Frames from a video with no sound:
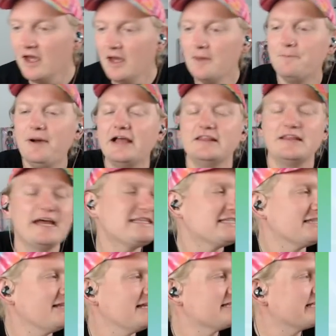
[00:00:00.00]
But let's
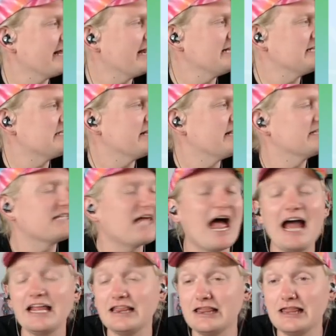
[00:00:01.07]
get into this.
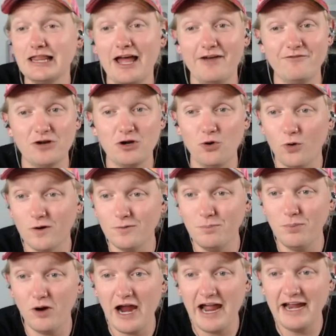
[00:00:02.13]
I love a
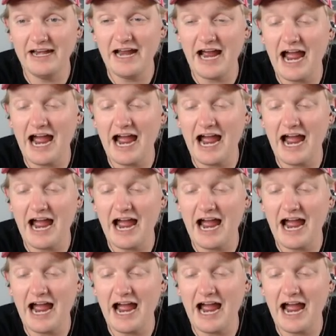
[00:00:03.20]
cornbread.